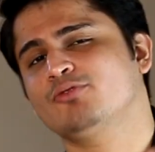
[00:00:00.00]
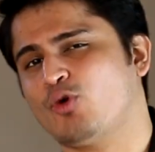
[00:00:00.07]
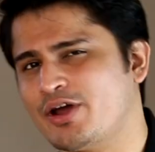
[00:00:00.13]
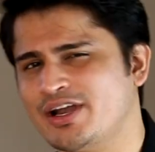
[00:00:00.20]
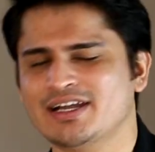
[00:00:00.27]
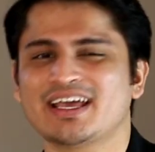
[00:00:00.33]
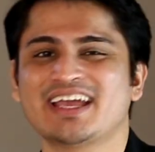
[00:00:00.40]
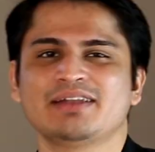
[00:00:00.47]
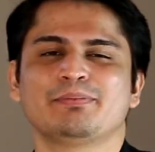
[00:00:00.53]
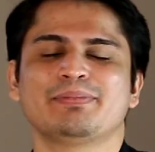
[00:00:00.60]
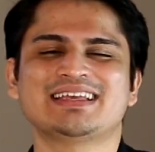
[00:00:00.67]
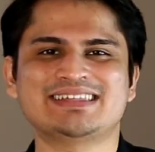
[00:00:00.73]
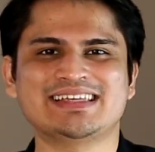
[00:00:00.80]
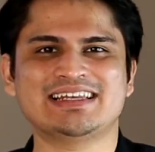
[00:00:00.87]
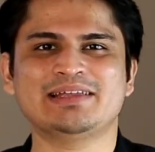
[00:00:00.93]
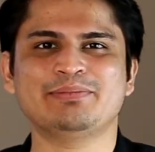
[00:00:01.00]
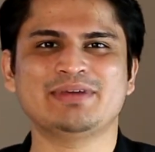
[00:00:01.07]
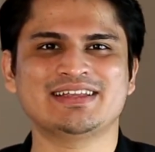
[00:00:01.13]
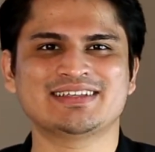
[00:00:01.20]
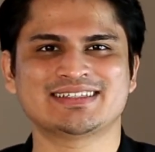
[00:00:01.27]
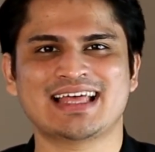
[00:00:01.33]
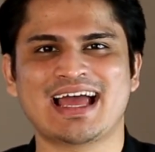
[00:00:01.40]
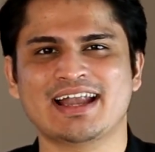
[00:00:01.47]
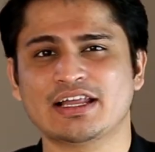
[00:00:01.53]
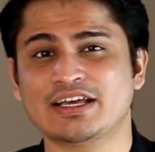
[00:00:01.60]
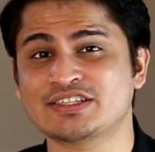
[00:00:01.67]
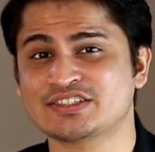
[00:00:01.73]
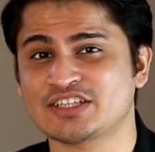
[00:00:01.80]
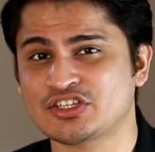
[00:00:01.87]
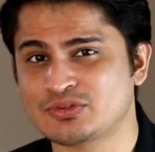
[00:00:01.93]
Quarantine basically means that
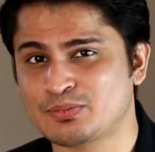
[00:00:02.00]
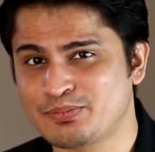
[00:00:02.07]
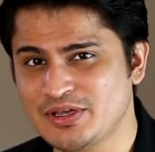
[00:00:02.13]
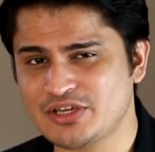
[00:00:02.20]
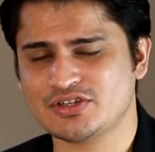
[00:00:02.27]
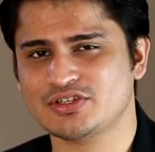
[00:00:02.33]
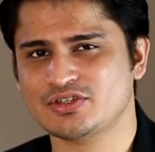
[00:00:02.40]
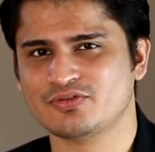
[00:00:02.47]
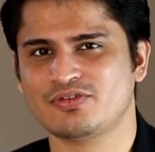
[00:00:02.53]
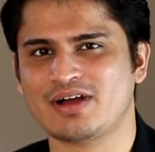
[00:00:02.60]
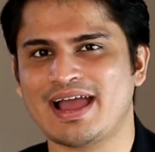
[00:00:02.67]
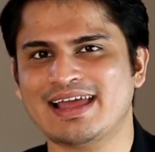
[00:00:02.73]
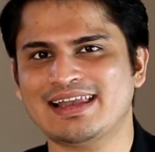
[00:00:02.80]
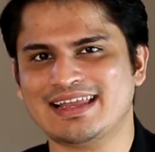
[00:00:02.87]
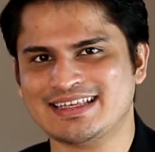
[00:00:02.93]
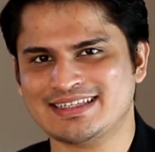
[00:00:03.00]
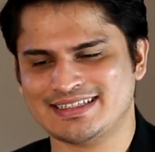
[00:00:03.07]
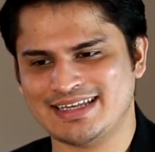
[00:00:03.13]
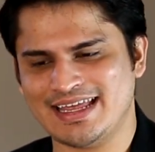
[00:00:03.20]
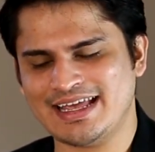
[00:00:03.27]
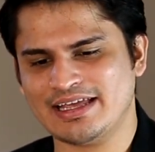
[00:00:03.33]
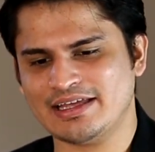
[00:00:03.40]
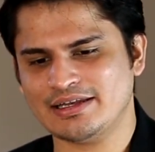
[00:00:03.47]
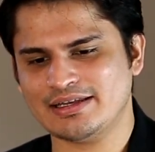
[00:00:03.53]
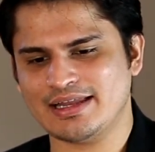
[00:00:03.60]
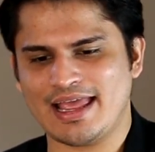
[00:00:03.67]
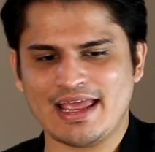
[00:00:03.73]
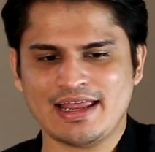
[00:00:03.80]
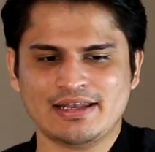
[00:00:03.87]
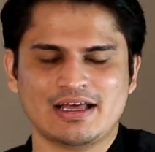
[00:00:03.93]
a suspicious file is
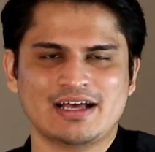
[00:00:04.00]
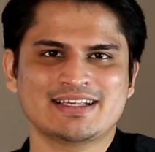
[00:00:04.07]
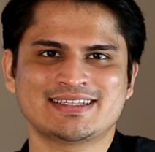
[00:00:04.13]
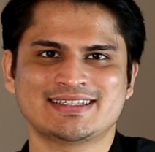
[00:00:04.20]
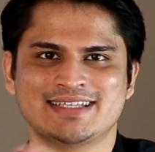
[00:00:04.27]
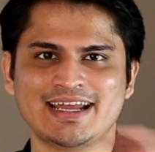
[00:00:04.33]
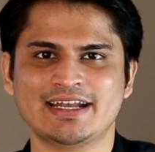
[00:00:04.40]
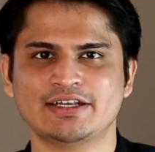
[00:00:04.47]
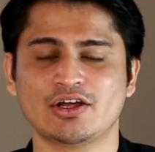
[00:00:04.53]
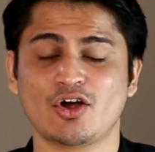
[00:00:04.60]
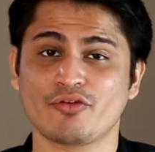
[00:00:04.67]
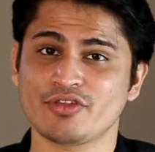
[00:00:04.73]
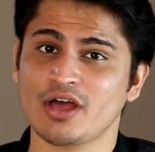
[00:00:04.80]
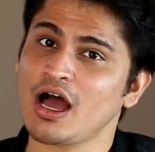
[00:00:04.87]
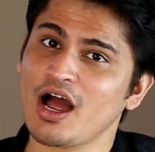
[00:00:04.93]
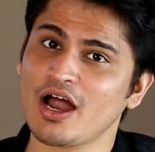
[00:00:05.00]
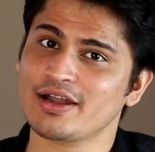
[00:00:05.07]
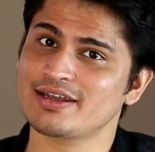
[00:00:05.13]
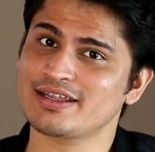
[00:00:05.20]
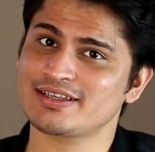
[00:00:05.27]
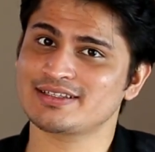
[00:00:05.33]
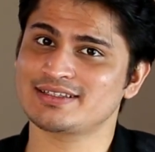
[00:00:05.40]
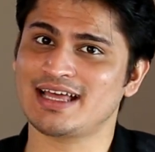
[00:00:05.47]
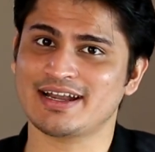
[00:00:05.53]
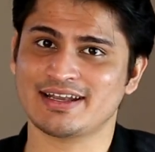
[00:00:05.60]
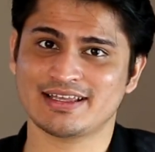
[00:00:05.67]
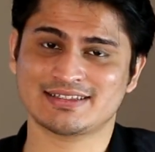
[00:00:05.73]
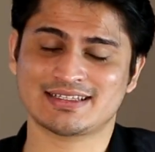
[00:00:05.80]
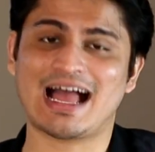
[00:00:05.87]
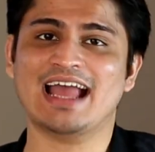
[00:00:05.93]
taken in a sector of the hard disk that
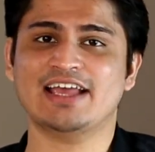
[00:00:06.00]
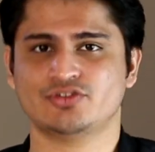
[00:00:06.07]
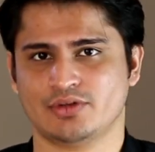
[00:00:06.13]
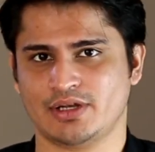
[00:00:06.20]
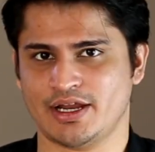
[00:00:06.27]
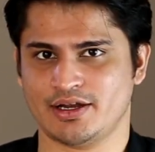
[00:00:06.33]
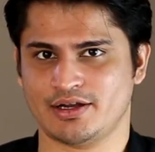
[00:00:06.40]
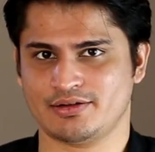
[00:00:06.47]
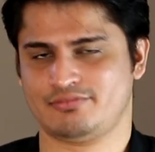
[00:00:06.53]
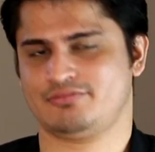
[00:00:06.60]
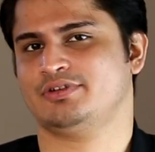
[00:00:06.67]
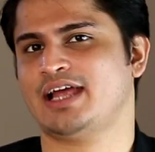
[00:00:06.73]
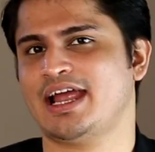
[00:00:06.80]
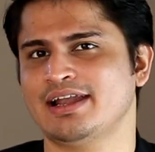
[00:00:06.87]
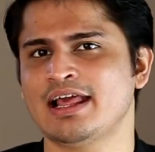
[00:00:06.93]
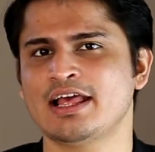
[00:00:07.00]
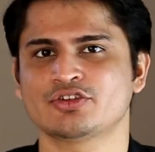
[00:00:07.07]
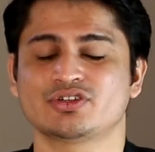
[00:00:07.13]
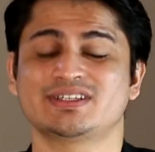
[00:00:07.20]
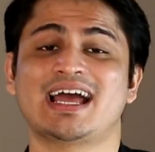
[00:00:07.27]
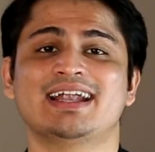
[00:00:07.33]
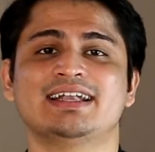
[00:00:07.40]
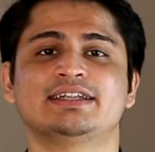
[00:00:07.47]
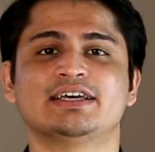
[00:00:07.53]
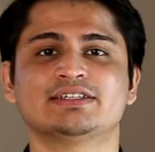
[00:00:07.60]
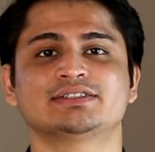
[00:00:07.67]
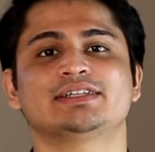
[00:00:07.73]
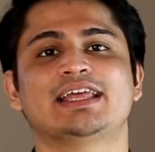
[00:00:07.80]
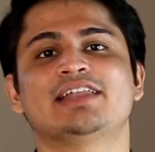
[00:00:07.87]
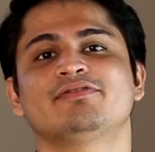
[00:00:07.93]
is isolated, right? So that it
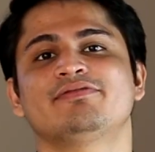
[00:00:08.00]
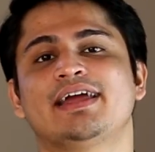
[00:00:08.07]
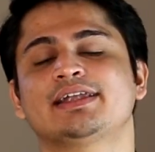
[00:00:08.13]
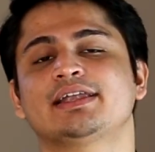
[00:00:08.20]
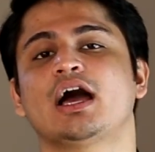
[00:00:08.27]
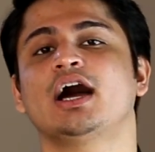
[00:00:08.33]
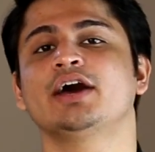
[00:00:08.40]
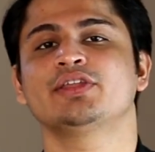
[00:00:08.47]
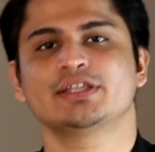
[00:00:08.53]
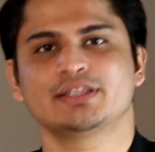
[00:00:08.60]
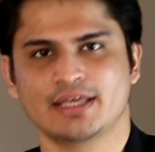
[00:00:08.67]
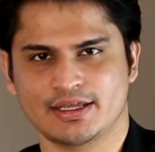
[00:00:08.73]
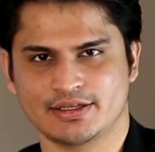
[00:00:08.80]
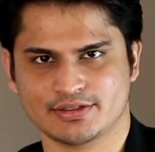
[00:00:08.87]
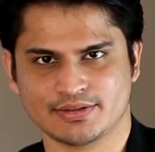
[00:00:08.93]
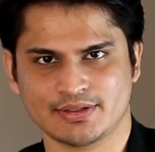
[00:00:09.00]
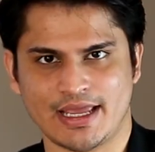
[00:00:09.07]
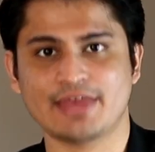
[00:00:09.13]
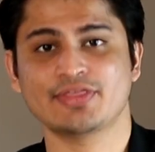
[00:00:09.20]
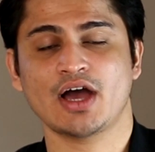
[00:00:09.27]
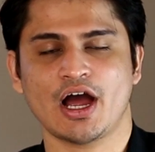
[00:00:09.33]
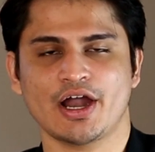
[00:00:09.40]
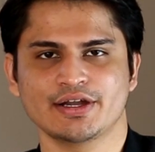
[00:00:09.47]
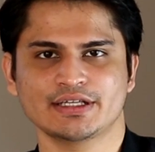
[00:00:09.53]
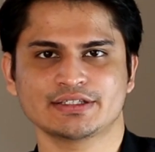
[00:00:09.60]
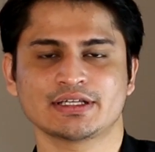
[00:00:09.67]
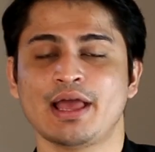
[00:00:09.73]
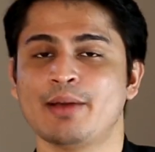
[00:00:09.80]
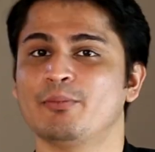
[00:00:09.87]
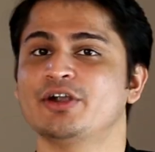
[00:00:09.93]
doesn't infect other things in the hard disk.